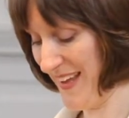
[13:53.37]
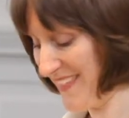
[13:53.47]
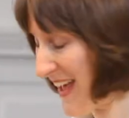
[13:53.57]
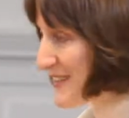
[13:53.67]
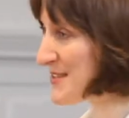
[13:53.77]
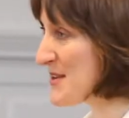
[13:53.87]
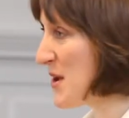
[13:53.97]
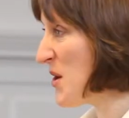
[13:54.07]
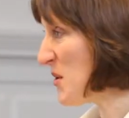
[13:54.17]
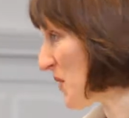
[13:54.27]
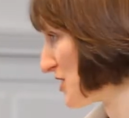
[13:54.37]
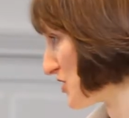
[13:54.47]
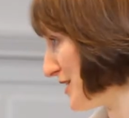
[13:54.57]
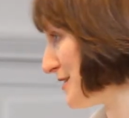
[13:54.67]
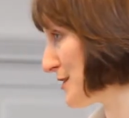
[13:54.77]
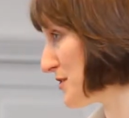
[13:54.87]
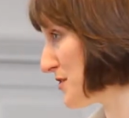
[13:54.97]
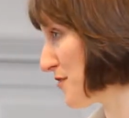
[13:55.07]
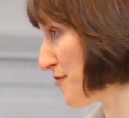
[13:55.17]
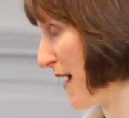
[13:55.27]
And that's where
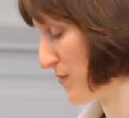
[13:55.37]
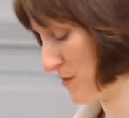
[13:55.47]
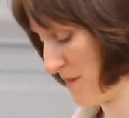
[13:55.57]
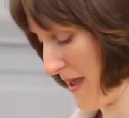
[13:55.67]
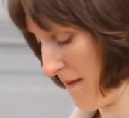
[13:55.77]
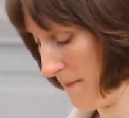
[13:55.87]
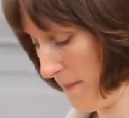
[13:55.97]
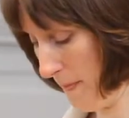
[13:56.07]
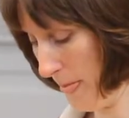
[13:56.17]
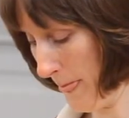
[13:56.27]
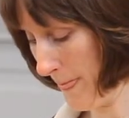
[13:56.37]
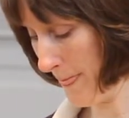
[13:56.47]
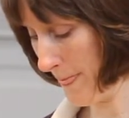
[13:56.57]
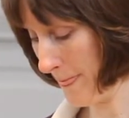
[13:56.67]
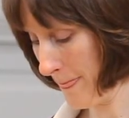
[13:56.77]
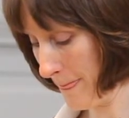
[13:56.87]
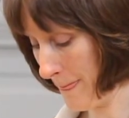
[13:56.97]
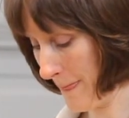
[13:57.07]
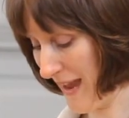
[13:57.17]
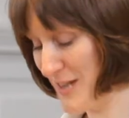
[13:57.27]
Jesus found me.
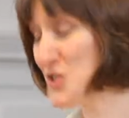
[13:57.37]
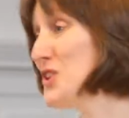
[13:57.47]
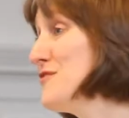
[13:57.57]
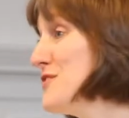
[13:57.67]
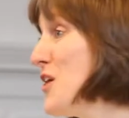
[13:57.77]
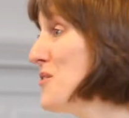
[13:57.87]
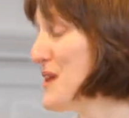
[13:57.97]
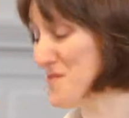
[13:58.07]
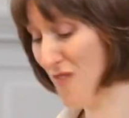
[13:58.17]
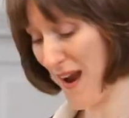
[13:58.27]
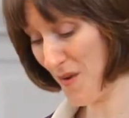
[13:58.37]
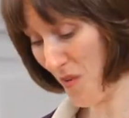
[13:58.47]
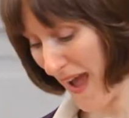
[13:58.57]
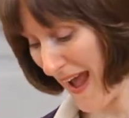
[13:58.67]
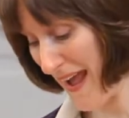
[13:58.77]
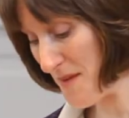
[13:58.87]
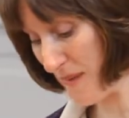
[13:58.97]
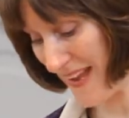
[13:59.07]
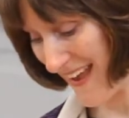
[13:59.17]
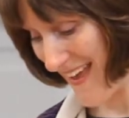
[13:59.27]
I should have known him right away,
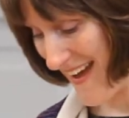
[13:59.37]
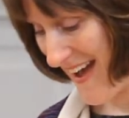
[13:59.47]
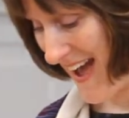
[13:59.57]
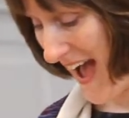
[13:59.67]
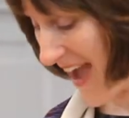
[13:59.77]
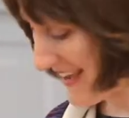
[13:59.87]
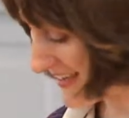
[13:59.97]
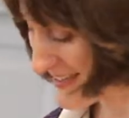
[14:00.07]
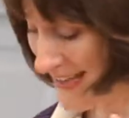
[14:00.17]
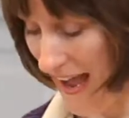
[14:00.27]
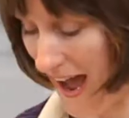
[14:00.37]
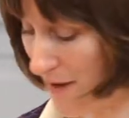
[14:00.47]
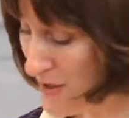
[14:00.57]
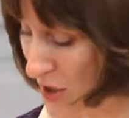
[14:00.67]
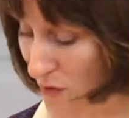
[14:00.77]
but I guess I was